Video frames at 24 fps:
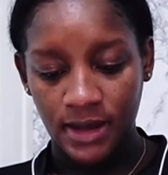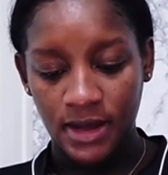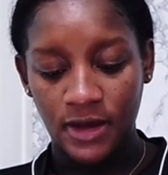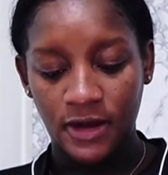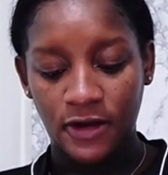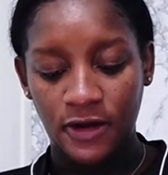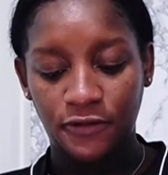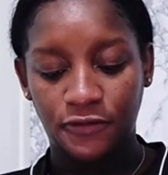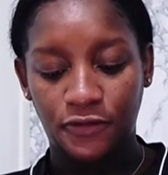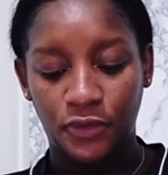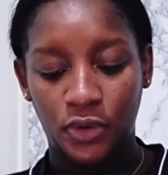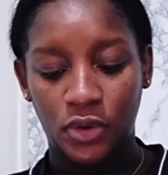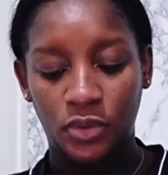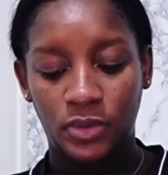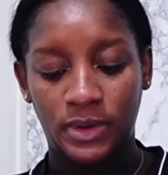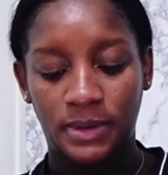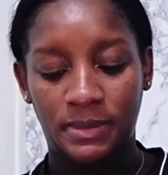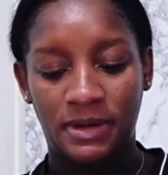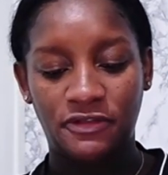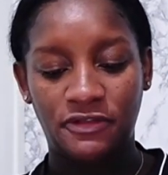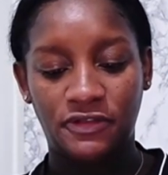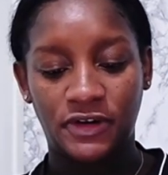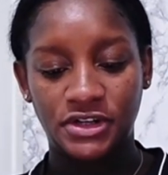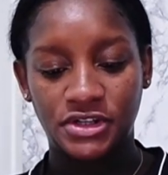for one of
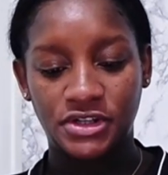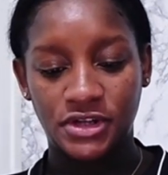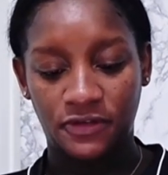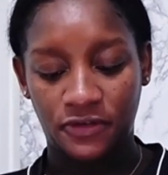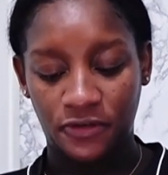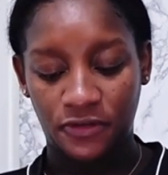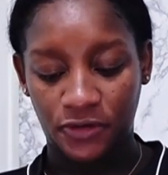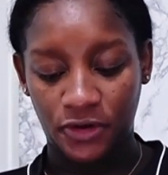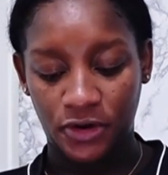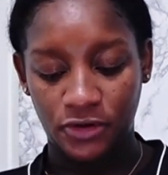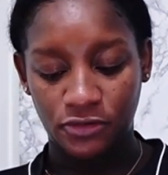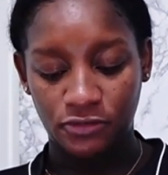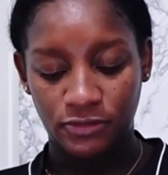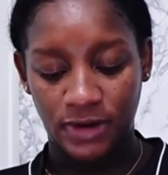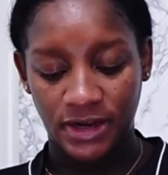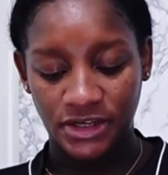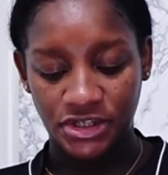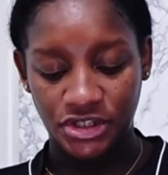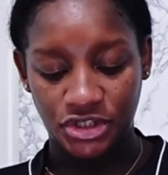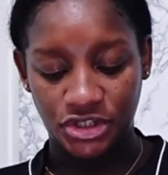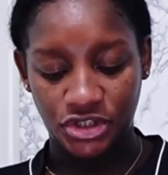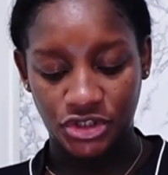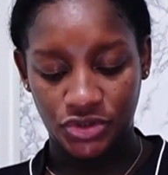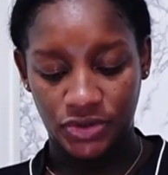my friends off of her
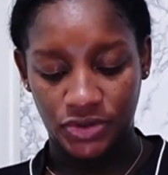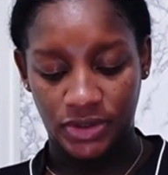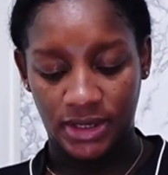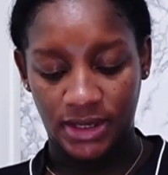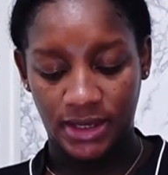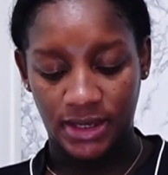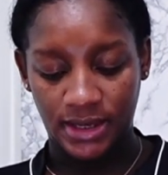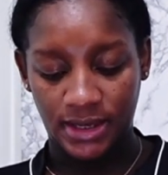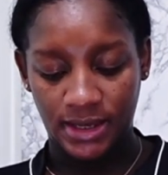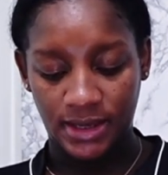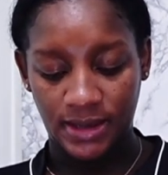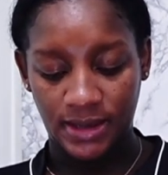registry.